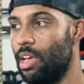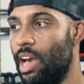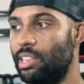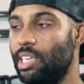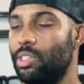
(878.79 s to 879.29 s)

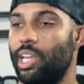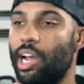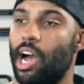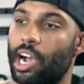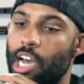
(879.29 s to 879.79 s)
I think you
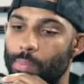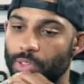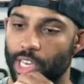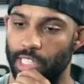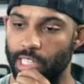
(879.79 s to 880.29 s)
said a couple
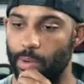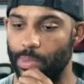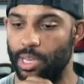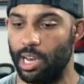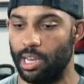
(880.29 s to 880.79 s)
things there,
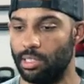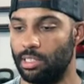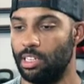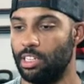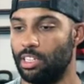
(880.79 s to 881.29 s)

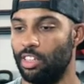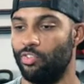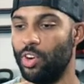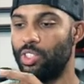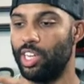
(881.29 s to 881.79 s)
because the
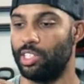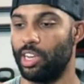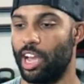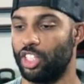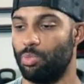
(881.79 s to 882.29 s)
first thing that
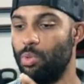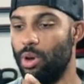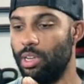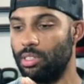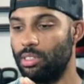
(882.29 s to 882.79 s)
stuck out to me
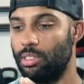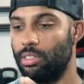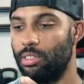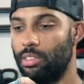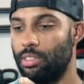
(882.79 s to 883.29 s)
was,
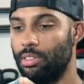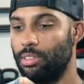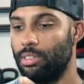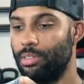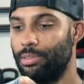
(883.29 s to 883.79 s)

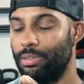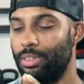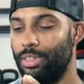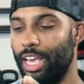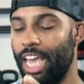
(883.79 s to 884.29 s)

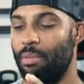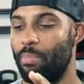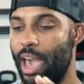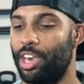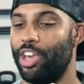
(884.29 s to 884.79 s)
in the
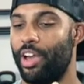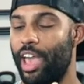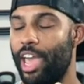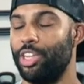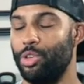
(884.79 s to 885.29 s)
back of your
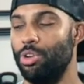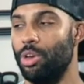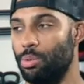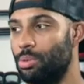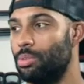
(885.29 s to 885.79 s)
head, you
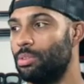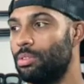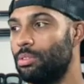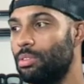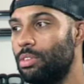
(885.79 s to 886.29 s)

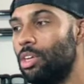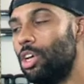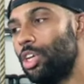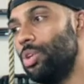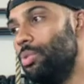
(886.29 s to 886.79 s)
knew.
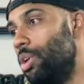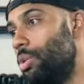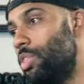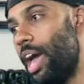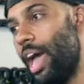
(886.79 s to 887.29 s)
You
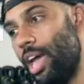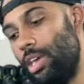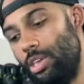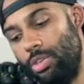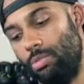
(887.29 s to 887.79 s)
knew
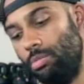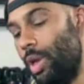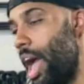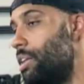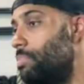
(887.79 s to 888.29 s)
that
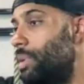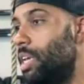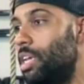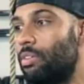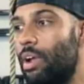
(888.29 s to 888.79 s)
you hadn't been
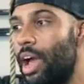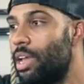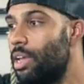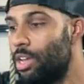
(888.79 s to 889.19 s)
eating right.